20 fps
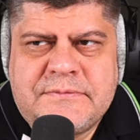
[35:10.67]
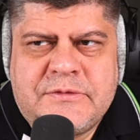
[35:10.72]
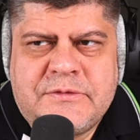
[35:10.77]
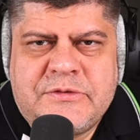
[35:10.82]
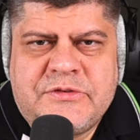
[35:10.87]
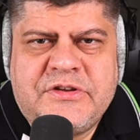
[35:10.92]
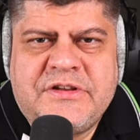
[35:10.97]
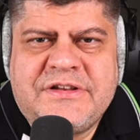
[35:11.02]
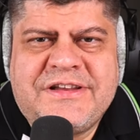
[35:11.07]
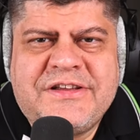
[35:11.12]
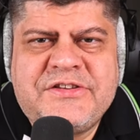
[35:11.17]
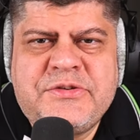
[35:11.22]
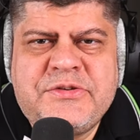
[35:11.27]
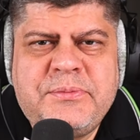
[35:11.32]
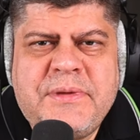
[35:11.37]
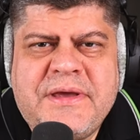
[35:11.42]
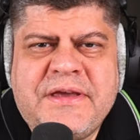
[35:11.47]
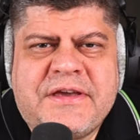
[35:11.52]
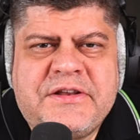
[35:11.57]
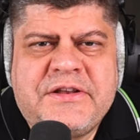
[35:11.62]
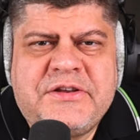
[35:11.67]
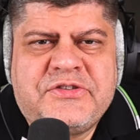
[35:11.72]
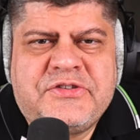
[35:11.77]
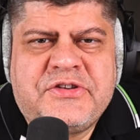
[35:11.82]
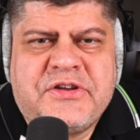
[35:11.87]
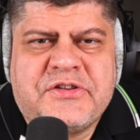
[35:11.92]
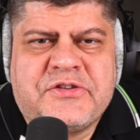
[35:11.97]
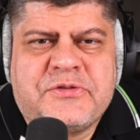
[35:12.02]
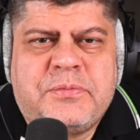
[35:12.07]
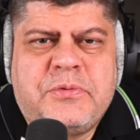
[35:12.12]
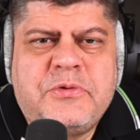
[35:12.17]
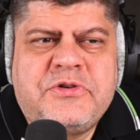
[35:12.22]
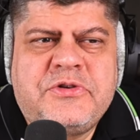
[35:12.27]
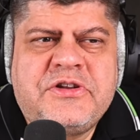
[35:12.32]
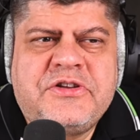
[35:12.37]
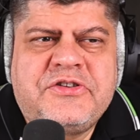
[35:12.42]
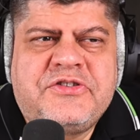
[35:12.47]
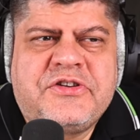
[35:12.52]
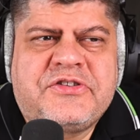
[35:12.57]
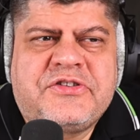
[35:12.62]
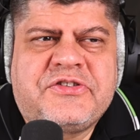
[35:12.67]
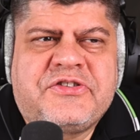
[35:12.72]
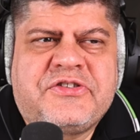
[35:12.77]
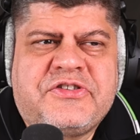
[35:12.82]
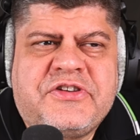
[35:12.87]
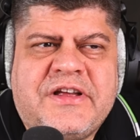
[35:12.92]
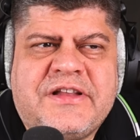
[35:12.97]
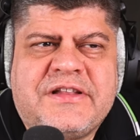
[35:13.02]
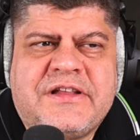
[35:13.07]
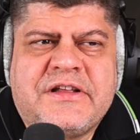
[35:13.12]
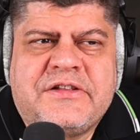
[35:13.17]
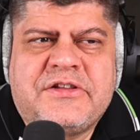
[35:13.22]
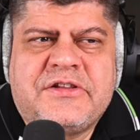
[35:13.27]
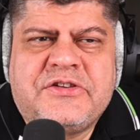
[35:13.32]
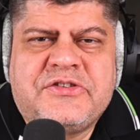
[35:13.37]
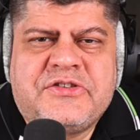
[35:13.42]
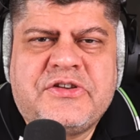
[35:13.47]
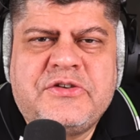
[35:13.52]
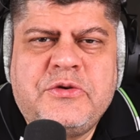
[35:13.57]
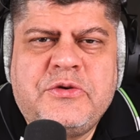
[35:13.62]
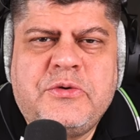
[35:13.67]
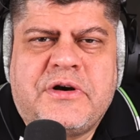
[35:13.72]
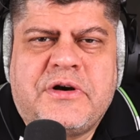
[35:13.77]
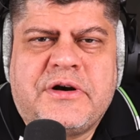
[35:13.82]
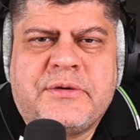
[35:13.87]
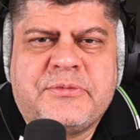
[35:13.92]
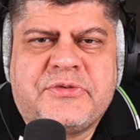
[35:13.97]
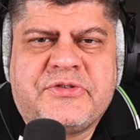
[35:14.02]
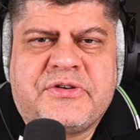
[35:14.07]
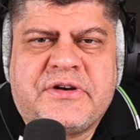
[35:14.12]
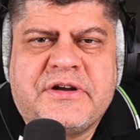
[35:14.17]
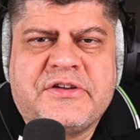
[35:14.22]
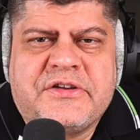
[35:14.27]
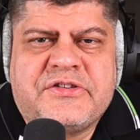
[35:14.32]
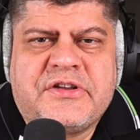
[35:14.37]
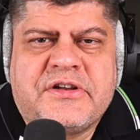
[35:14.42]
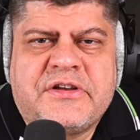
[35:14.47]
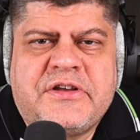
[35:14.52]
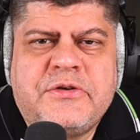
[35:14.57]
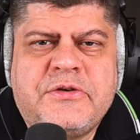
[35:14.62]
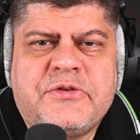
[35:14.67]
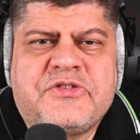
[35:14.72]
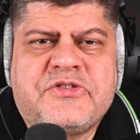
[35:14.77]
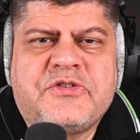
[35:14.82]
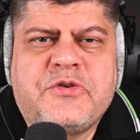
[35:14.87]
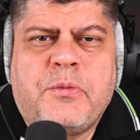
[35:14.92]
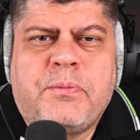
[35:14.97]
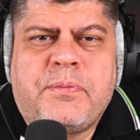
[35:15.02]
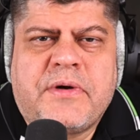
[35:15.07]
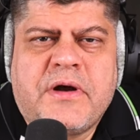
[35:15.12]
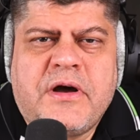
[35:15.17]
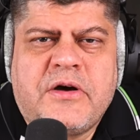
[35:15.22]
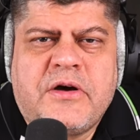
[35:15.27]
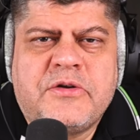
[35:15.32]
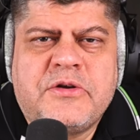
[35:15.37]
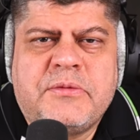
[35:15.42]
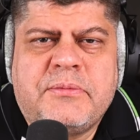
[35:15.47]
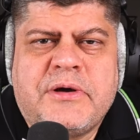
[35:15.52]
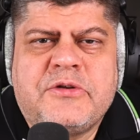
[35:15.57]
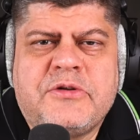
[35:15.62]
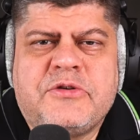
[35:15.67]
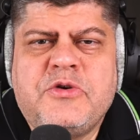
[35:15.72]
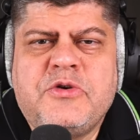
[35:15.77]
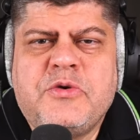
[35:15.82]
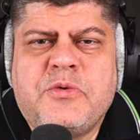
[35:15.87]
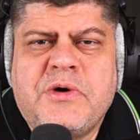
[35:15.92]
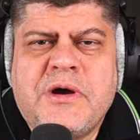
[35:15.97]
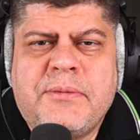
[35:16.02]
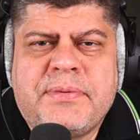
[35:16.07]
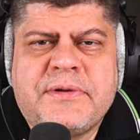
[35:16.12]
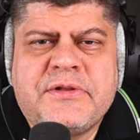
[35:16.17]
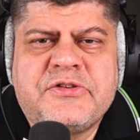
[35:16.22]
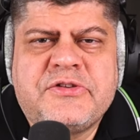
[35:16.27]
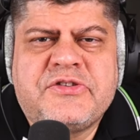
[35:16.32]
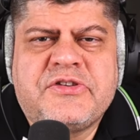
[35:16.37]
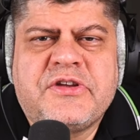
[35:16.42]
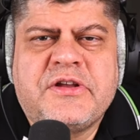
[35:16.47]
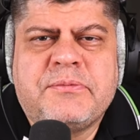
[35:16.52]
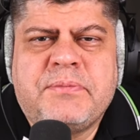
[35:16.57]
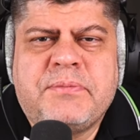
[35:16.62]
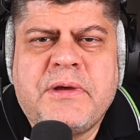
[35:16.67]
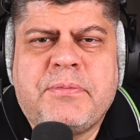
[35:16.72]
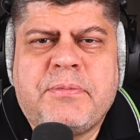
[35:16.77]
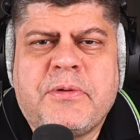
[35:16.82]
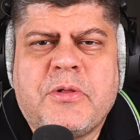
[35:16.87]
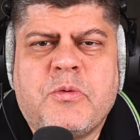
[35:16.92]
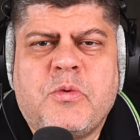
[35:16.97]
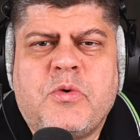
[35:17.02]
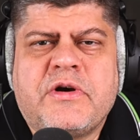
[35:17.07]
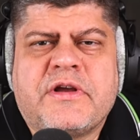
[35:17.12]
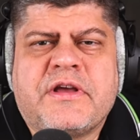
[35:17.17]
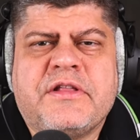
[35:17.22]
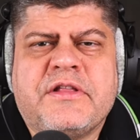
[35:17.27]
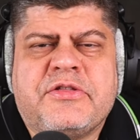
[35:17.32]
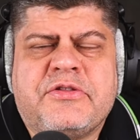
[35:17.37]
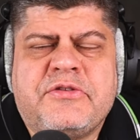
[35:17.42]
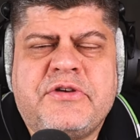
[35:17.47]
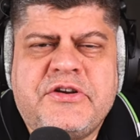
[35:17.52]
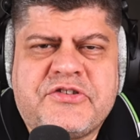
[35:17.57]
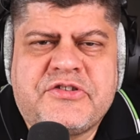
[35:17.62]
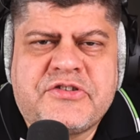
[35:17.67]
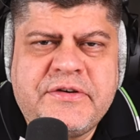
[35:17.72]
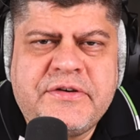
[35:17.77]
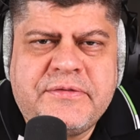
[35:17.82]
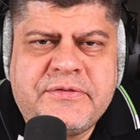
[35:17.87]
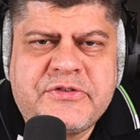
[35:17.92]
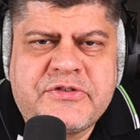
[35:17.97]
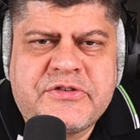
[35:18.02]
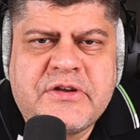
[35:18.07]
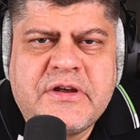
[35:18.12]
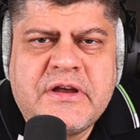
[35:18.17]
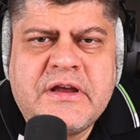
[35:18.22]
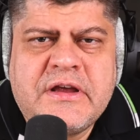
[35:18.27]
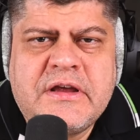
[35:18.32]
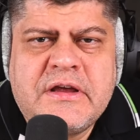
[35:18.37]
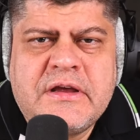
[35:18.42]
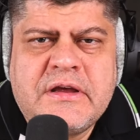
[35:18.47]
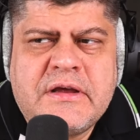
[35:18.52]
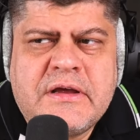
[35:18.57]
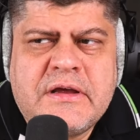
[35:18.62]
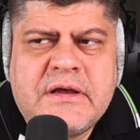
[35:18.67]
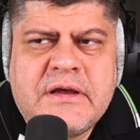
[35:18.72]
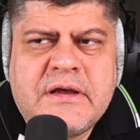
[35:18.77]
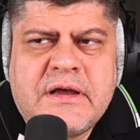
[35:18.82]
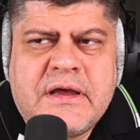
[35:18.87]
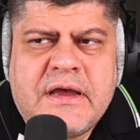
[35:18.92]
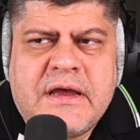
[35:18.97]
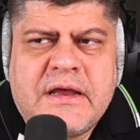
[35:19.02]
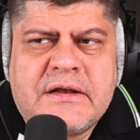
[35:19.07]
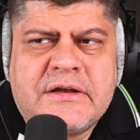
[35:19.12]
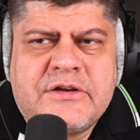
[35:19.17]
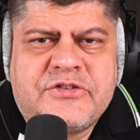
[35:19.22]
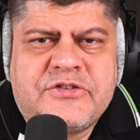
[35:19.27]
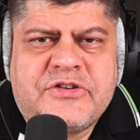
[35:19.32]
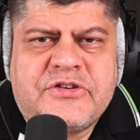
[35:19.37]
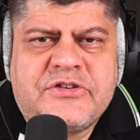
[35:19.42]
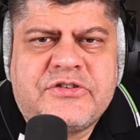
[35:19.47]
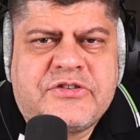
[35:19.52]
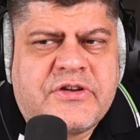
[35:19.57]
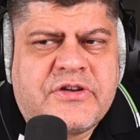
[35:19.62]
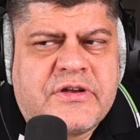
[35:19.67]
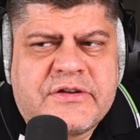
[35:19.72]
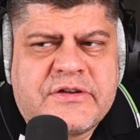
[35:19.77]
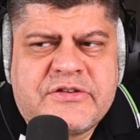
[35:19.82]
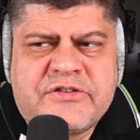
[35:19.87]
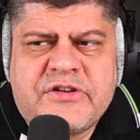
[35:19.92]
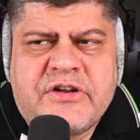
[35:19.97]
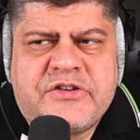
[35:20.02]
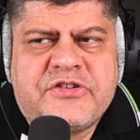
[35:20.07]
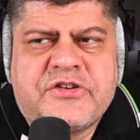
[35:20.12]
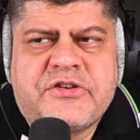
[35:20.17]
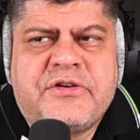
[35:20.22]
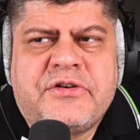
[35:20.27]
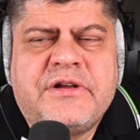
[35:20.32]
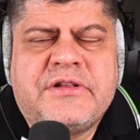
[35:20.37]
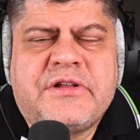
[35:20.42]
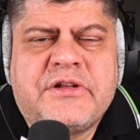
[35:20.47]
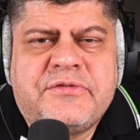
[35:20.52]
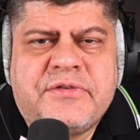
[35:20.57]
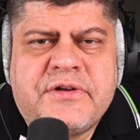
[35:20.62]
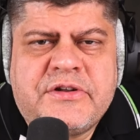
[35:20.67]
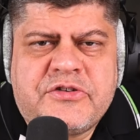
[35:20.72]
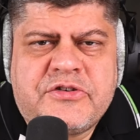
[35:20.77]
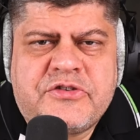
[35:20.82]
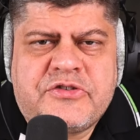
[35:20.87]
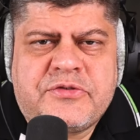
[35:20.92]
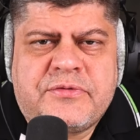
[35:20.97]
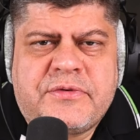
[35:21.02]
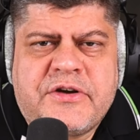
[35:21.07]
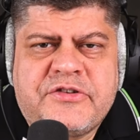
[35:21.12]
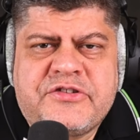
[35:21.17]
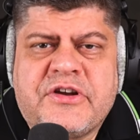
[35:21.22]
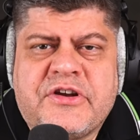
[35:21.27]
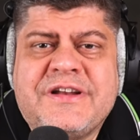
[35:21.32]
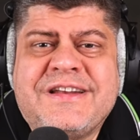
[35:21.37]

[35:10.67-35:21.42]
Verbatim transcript: See, it doesn't make any sense. Putin just said that there's a new arms race, and he is so proud about new weapons and people working three shifts. And this is uh, such a great advantage of Russia.